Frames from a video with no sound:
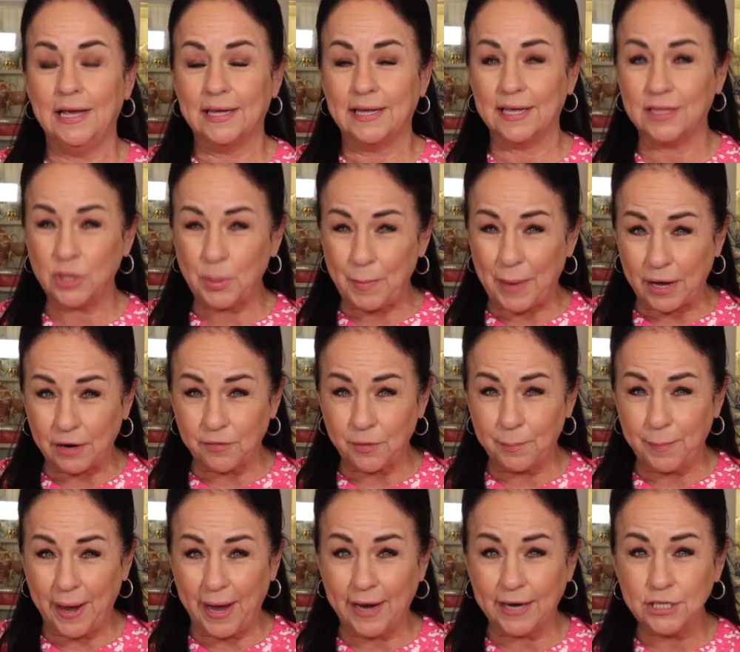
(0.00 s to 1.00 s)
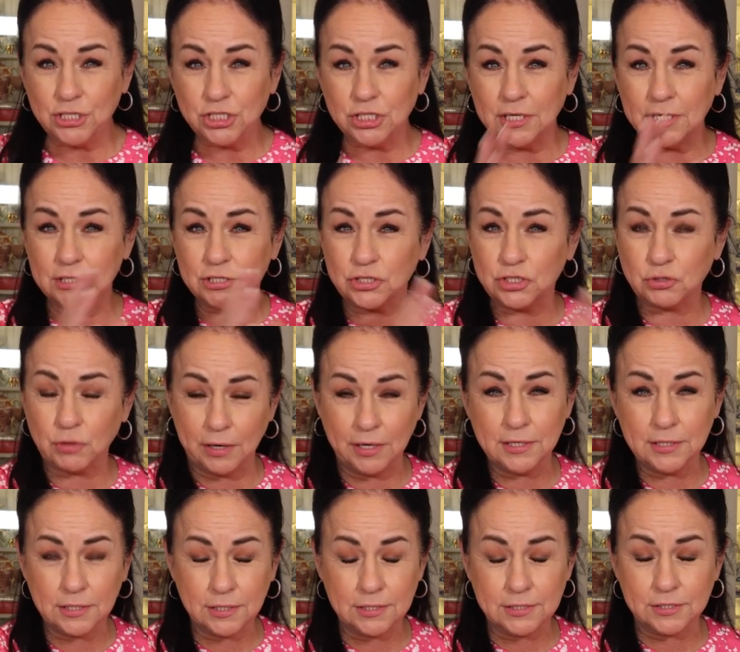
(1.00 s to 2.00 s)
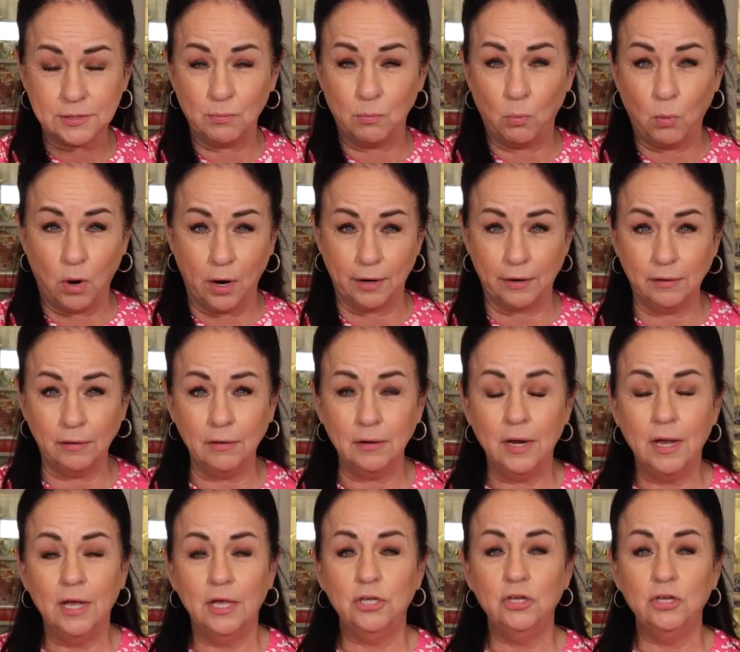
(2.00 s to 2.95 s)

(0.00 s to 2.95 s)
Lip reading: Get them out of the packaging and straight into some water.